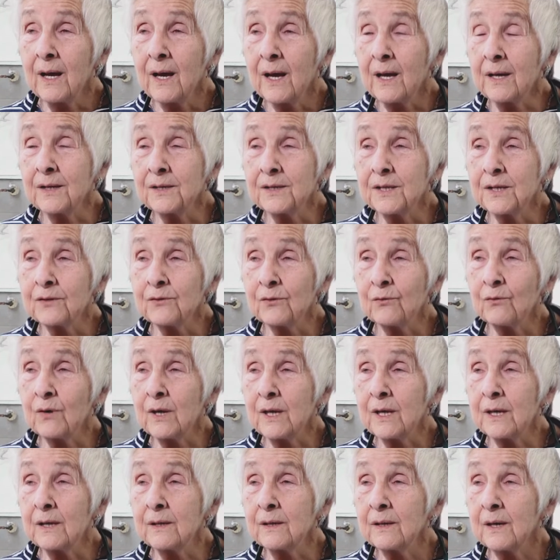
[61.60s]
It didn't
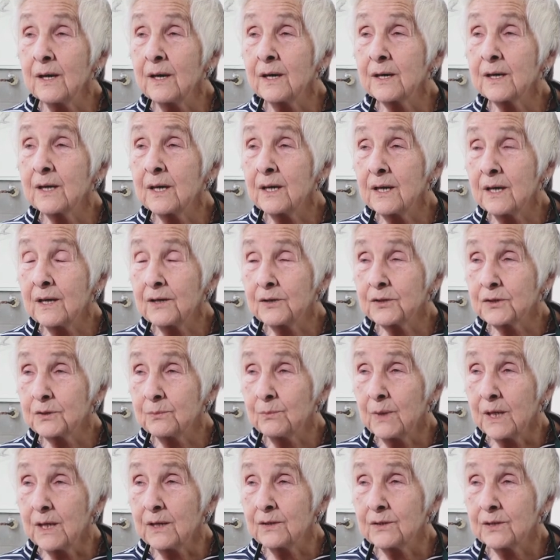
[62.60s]
really occur to
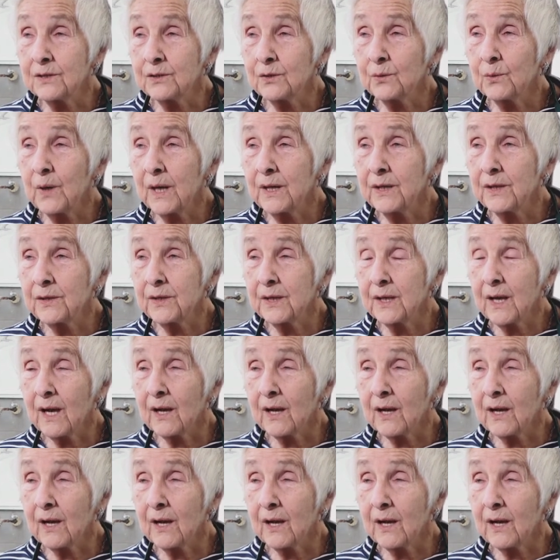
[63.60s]
me to do anything